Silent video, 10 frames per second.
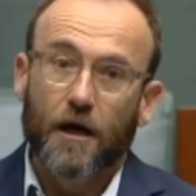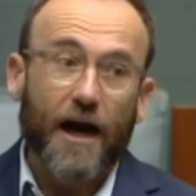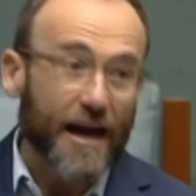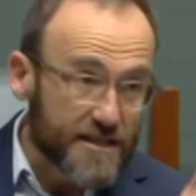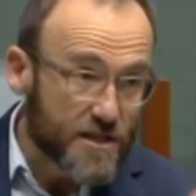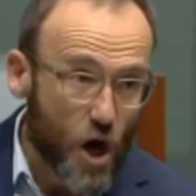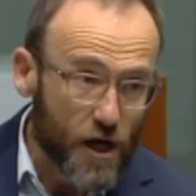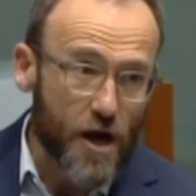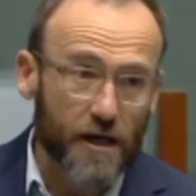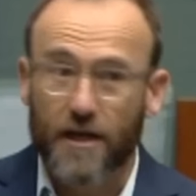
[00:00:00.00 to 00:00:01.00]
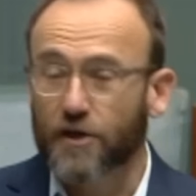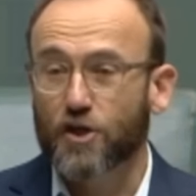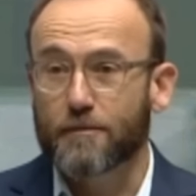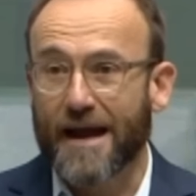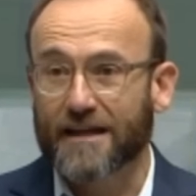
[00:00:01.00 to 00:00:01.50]
is not only a
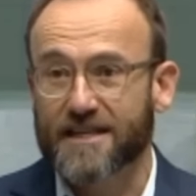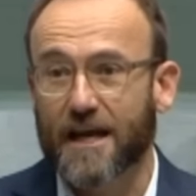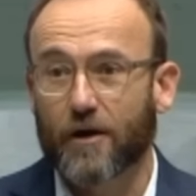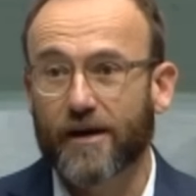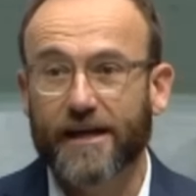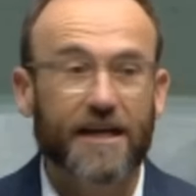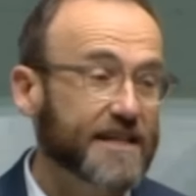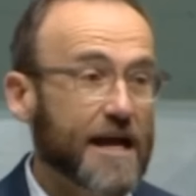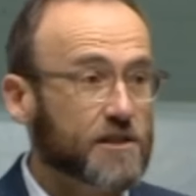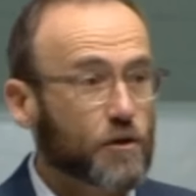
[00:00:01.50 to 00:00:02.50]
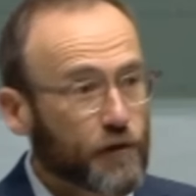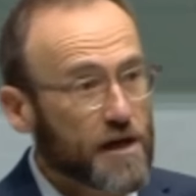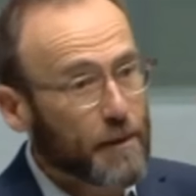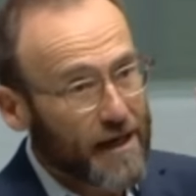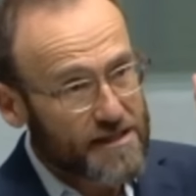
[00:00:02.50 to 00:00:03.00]
humanitarian catastrophe,
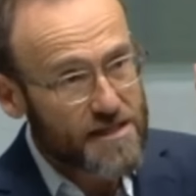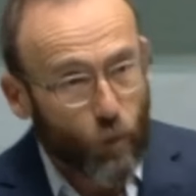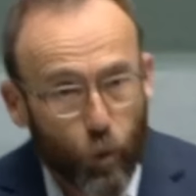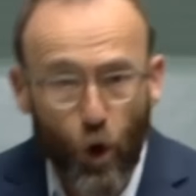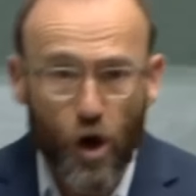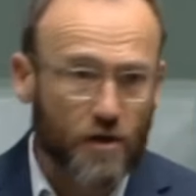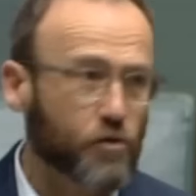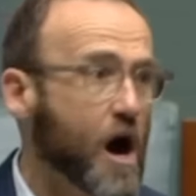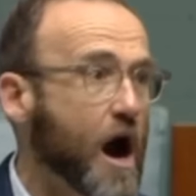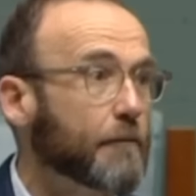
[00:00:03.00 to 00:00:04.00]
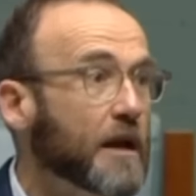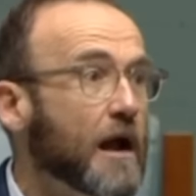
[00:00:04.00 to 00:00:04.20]
but it's a war crime